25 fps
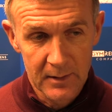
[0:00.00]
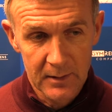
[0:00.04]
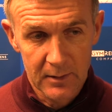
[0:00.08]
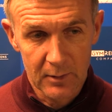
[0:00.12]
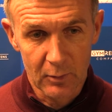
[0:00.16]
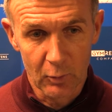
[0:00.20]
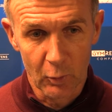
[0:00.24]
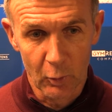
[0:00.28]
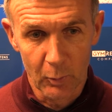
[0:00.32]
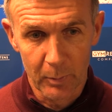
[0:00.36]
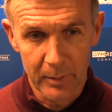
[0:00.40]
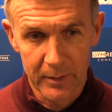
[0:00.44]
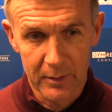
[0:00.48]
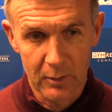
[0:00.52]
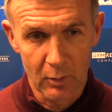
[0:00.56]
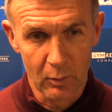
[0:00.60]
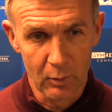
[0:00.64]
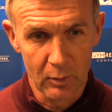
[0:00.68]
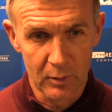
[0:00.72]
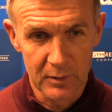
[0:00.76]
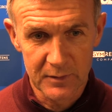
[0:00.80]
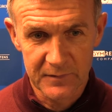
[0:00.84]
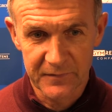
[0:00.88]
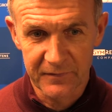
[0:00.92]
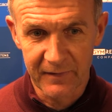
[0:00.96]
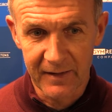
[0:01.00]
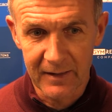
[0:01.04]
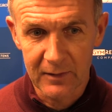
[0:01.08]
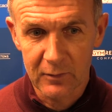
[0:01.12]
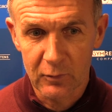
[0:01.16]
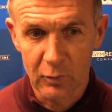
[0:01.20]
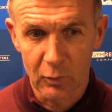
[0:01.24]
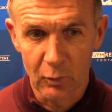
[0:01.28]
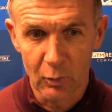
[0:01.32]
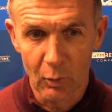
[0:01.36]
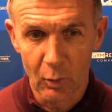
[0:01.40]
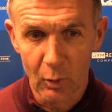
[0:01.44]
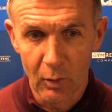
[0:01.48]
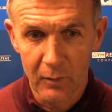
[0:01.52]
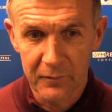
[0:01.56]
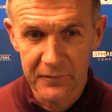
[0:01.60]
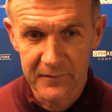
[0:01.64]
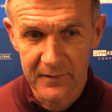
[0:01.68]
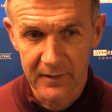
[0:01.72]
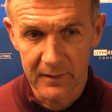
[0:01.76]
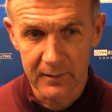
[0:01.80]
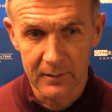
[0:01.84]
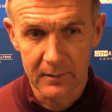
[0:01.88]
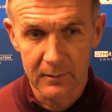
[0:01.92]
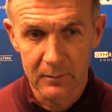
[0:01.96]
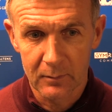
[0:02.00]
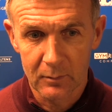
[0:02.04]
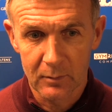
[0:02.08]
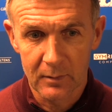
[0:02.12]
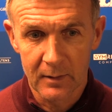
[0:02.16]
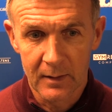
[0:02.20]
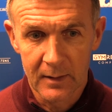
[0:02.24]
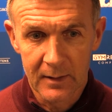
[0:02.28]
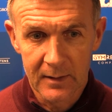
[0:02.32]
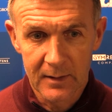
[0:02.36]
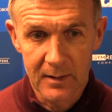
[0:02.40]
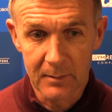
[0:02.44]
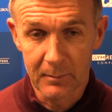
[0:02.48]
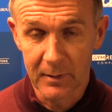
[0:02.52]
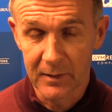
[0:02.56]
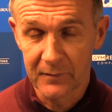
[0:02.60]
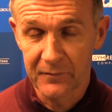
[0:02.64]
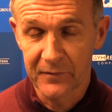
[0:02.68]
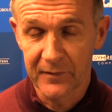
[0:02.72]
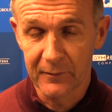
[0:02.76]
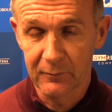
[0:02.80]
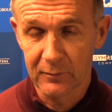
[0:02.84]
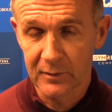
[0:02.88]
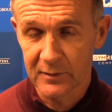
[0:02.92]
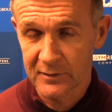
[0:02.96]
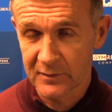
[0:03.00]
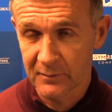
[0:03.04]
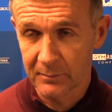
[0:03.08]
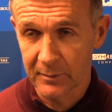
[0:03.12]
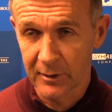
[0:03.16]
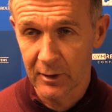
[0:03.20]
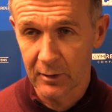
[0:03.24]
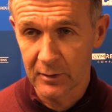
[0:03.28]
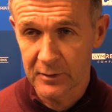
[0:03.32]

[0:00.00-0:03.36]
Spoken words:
you know, because far too often the midfielders have been